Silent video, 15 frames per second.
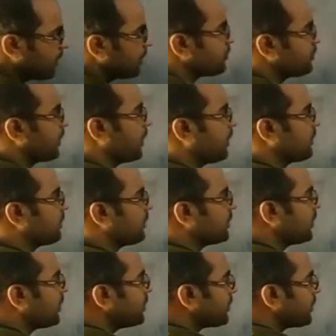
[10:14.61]
in this manner.
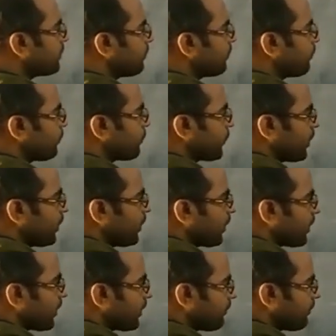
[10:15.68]
This is
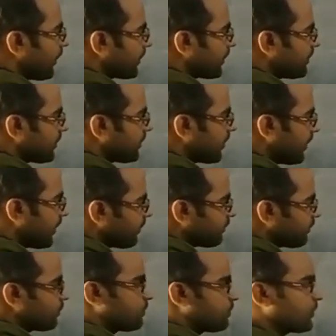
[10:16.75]
reflected ray.
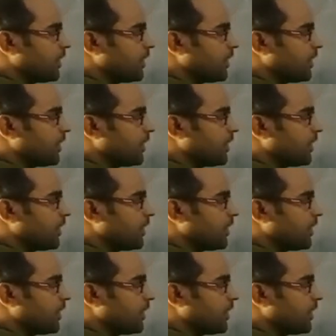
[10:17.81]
